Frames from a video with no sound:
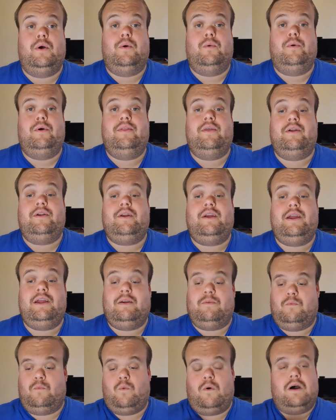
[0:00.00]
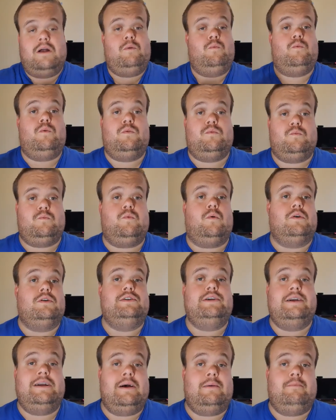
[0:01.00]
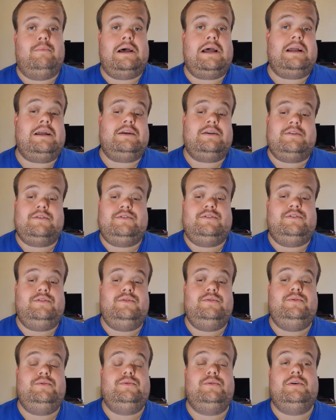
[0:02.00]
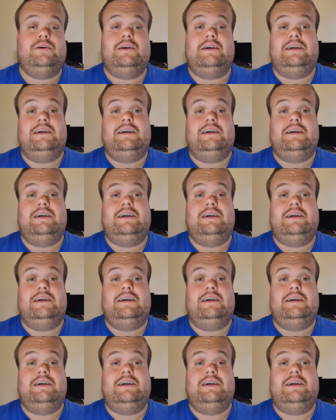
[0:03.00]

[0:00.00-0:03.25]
whether he, one, will want to come back, two,